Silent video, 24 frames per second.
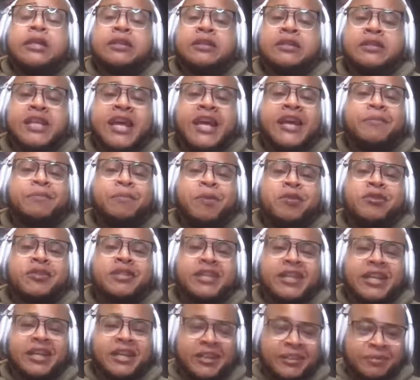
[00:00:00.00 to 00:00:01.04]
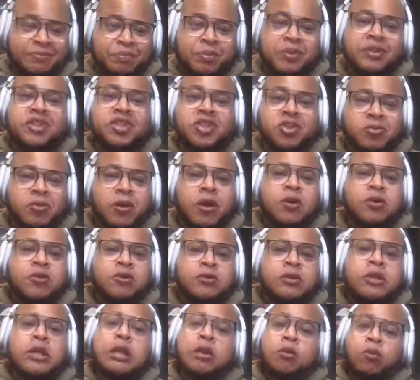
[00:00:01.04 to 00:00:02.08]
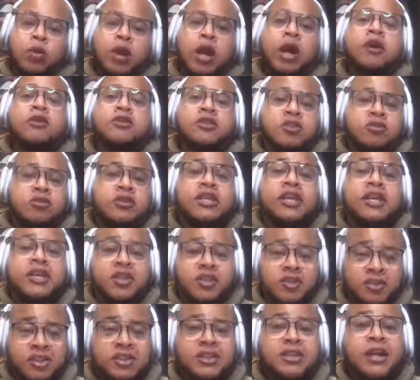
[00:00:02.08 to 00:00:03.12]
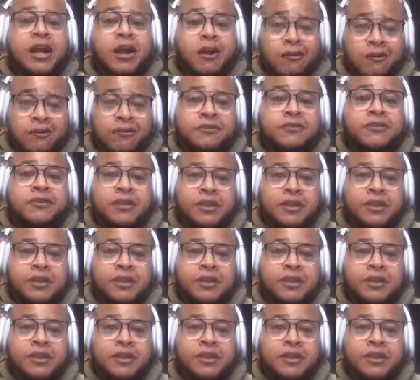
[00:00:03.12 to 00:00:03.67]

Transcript: The same person that put you on will also take your shit off.